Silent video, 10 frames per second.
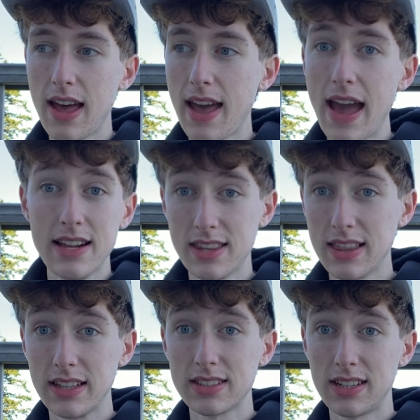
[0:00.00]
anything
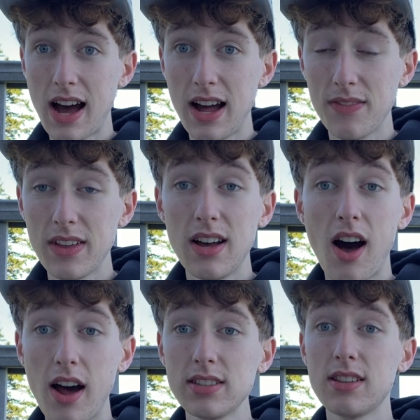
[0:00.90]
that's not,
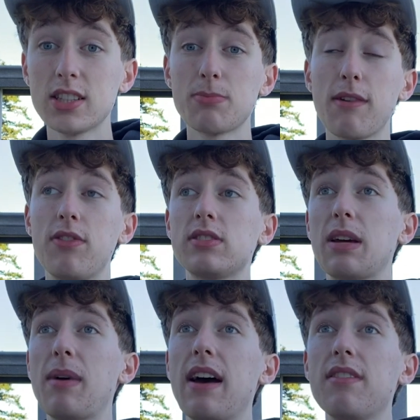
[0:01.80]
honestly, this is my first
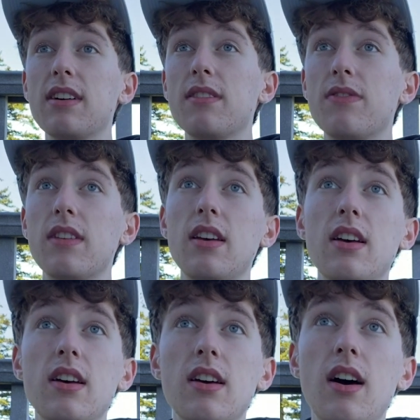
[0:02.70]
time having
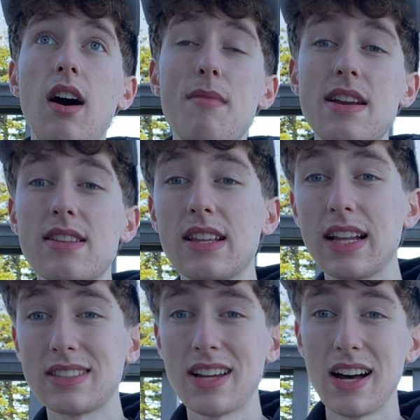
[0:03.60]
anything
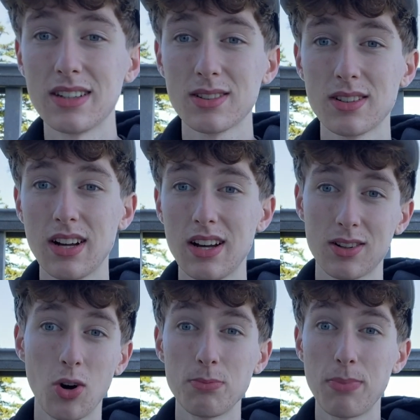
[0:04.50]
that's not
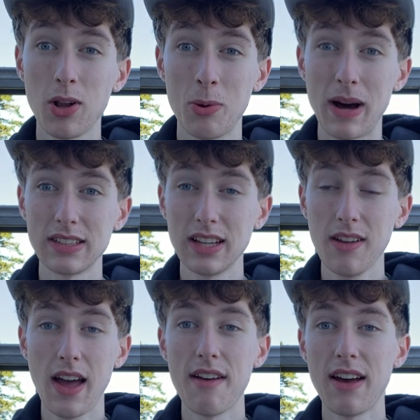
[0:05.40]
con palo mate.
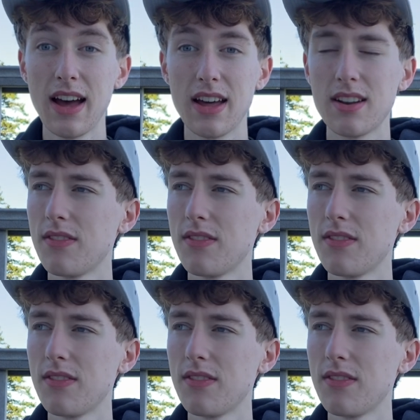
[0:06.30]
I have